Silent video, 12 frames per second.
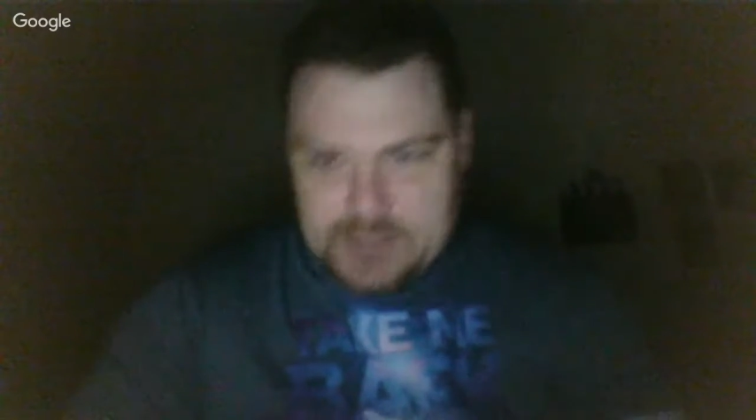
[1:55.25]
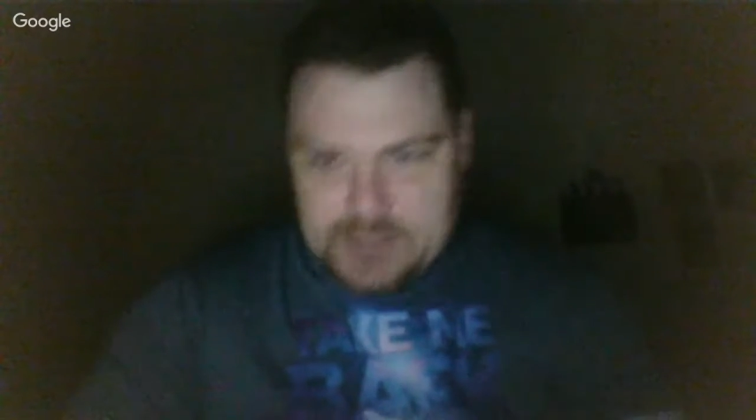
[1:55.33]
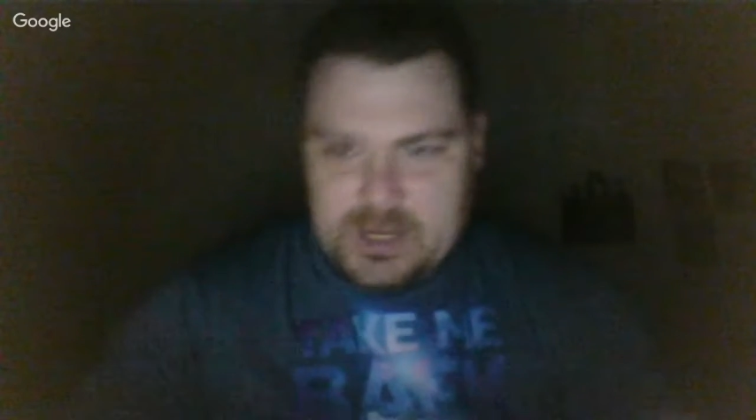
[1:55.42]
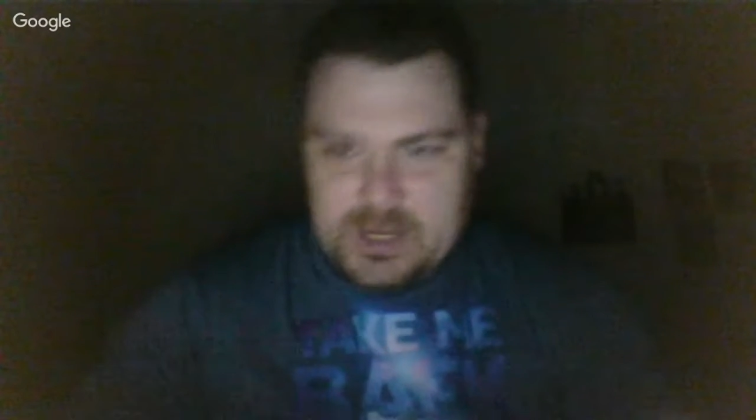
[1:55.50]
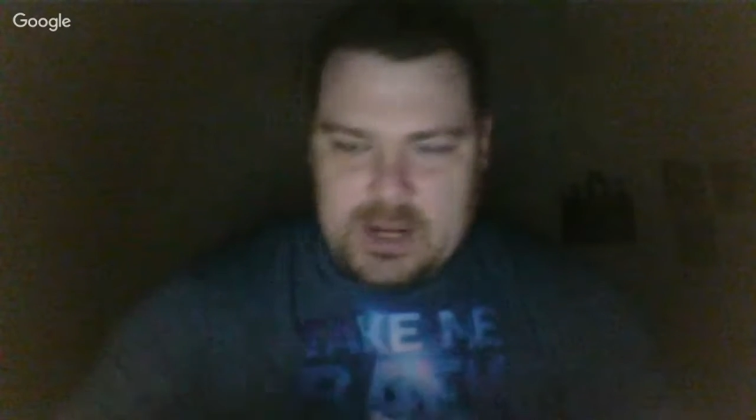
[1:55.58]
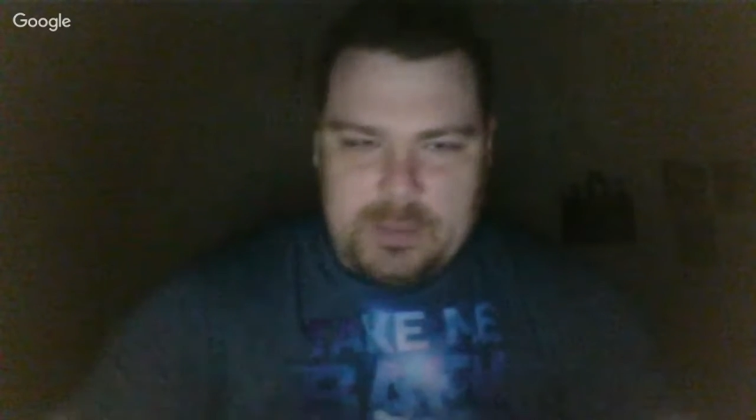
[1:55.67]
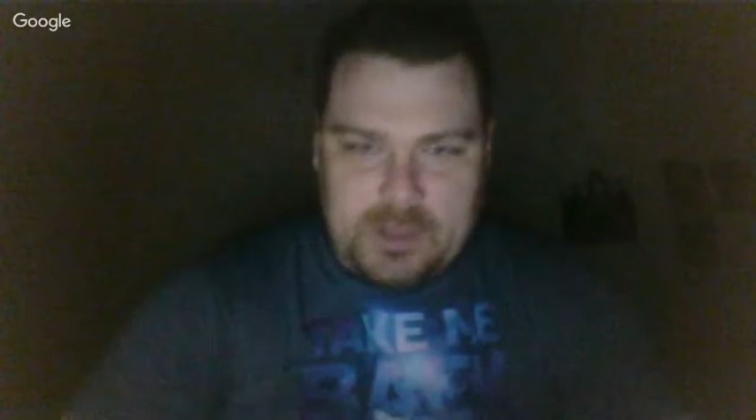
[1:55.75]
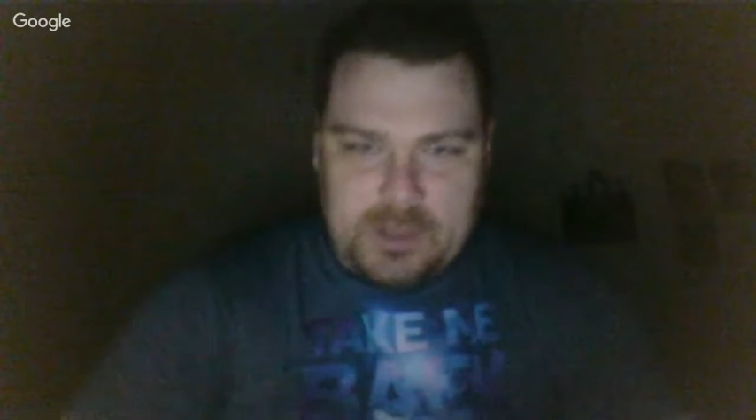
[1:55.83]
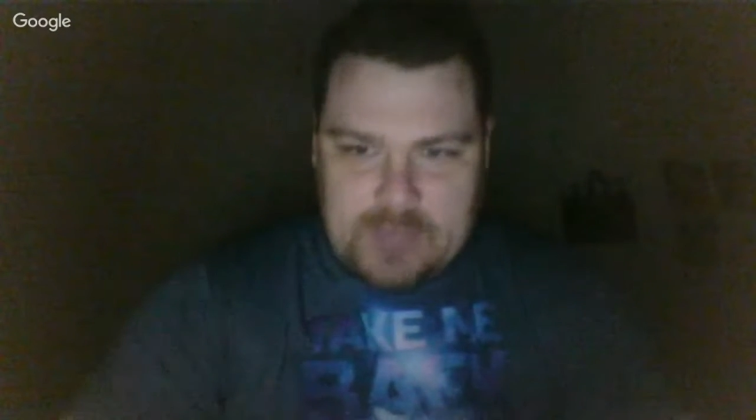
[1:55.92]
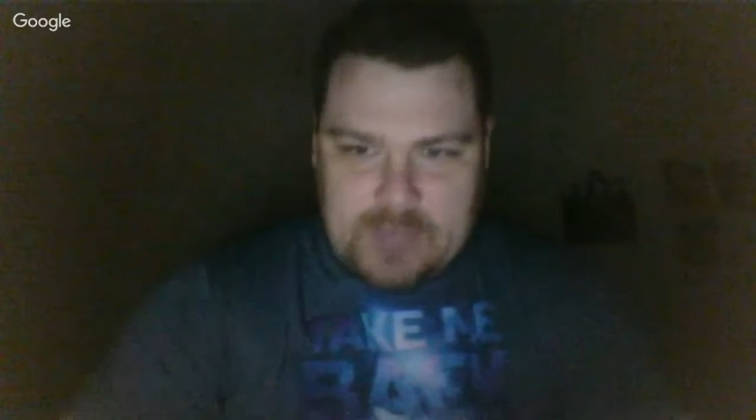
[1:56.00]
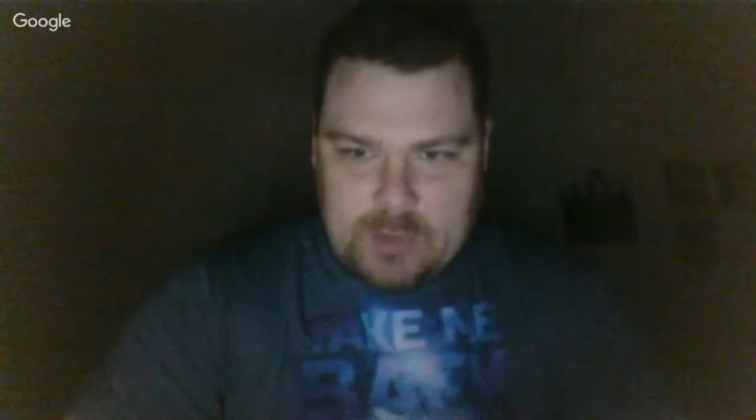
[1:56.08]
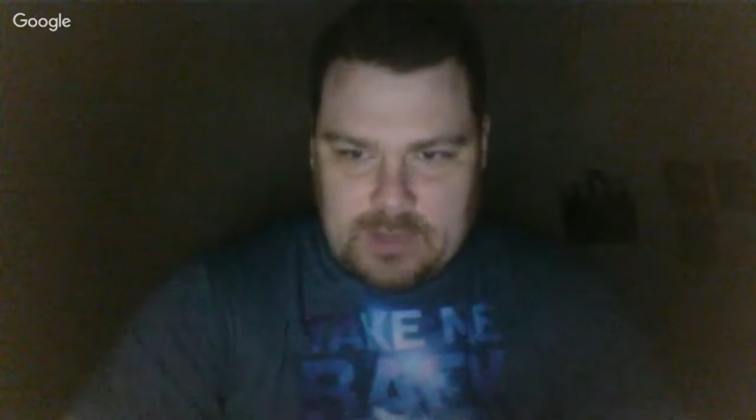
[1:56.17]
I'm gonna
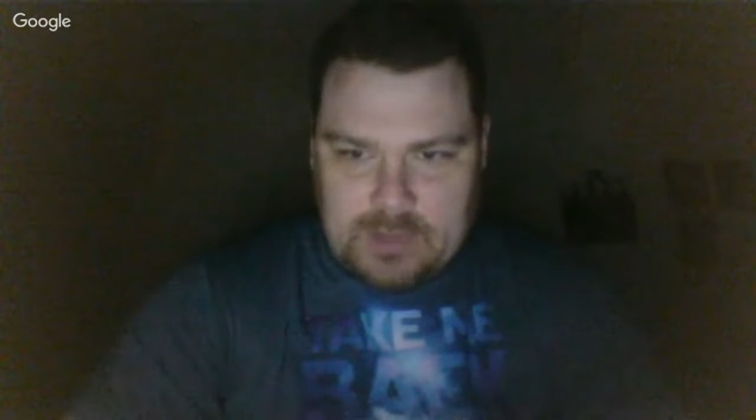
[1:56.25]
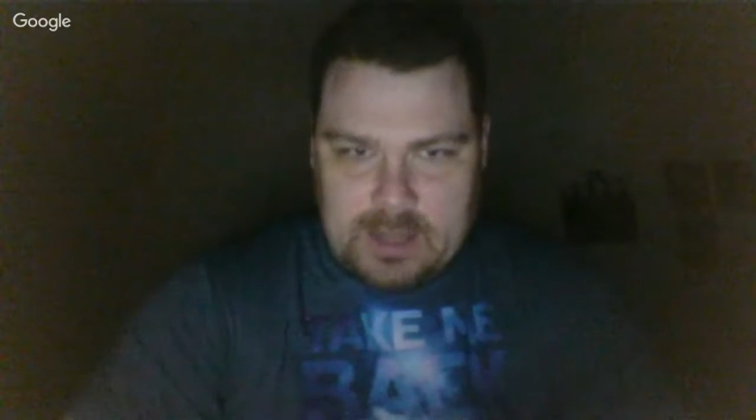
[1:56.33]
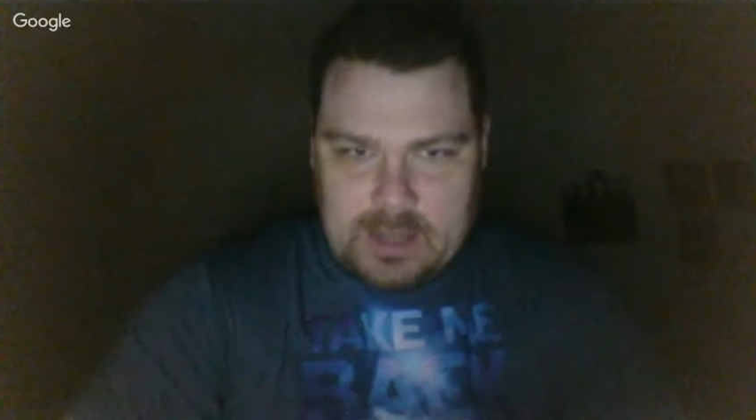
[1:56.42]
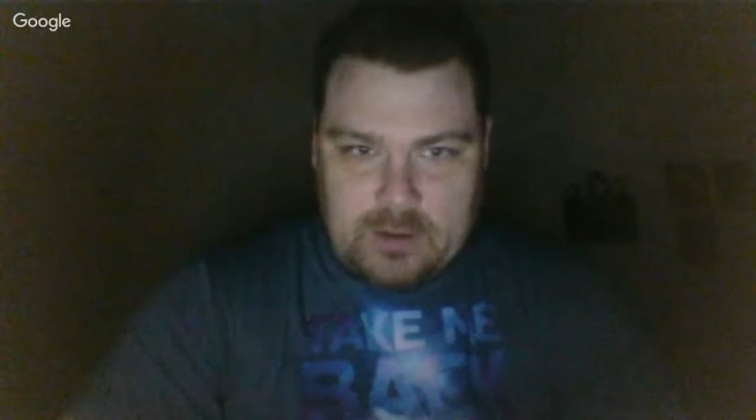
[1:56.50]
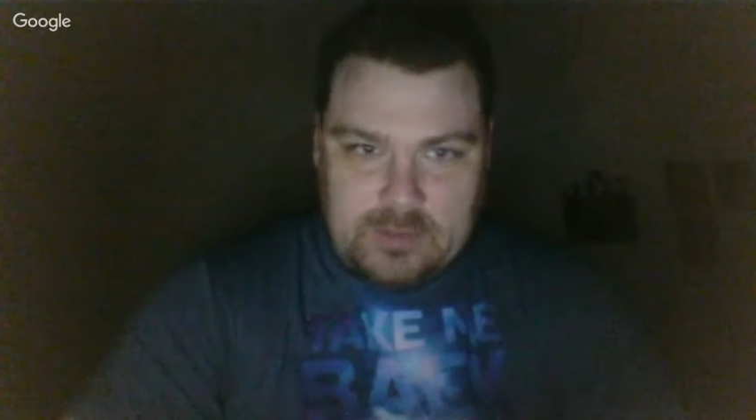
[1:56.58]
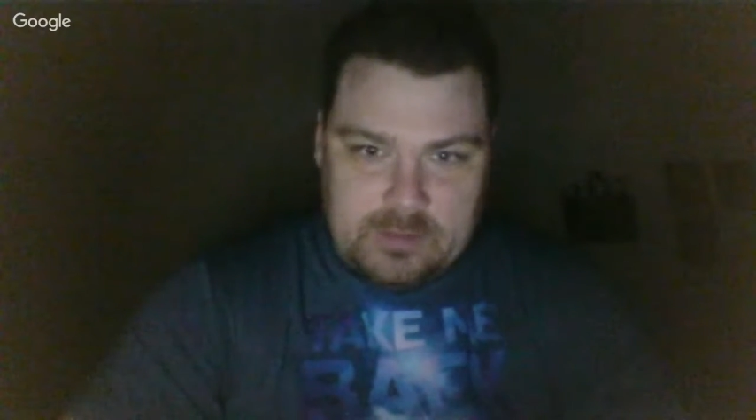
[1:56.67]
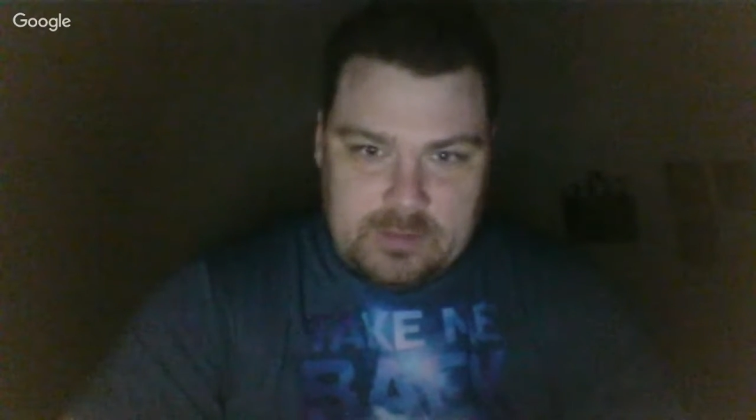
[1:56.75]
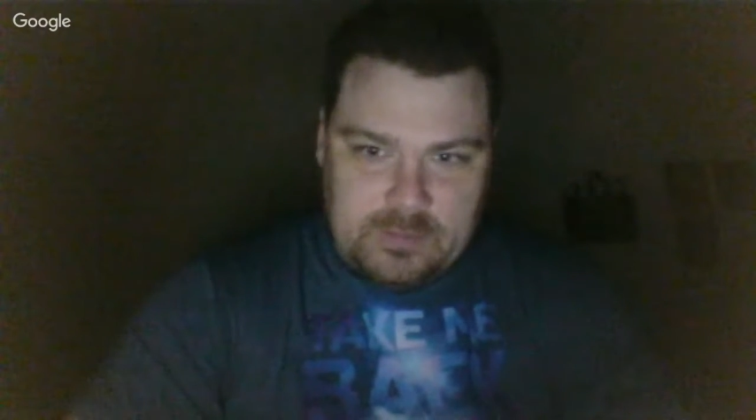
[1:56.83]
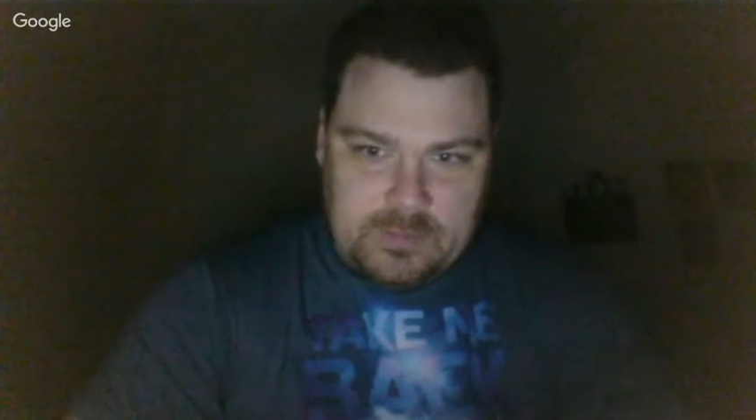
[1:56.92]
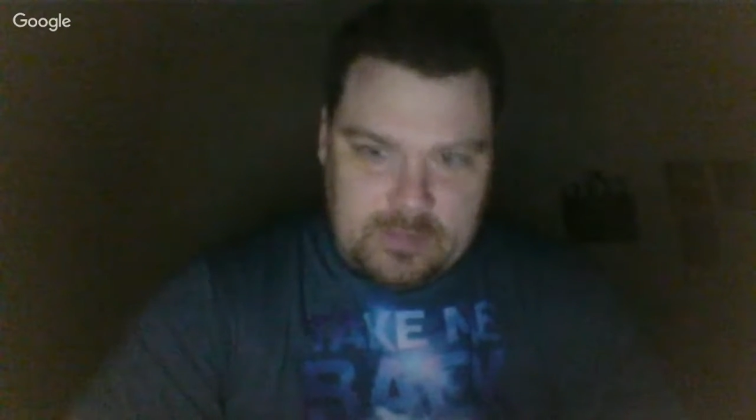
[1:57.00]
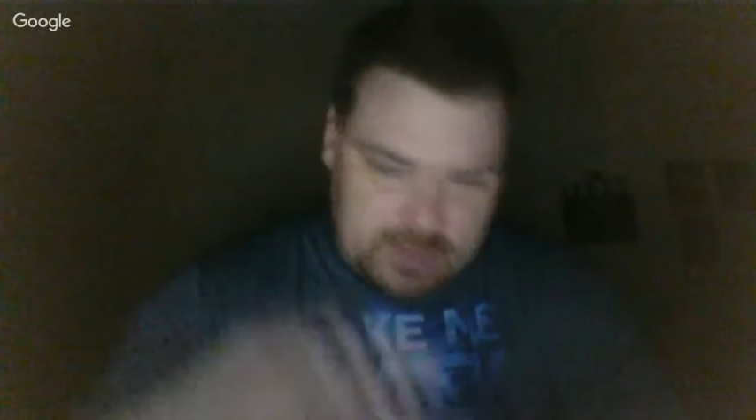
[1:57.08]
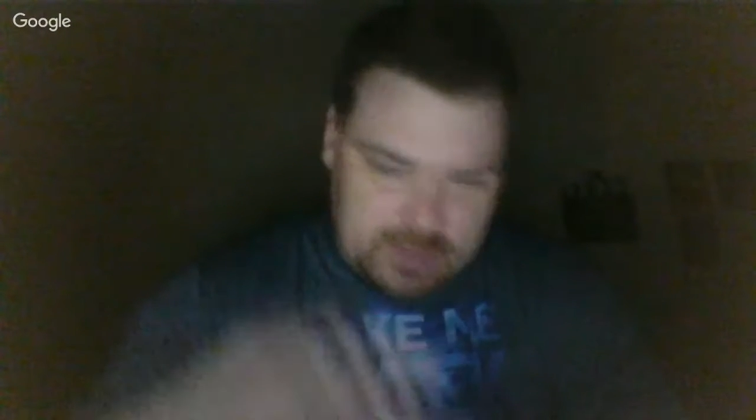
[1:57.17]
try to upload that one later.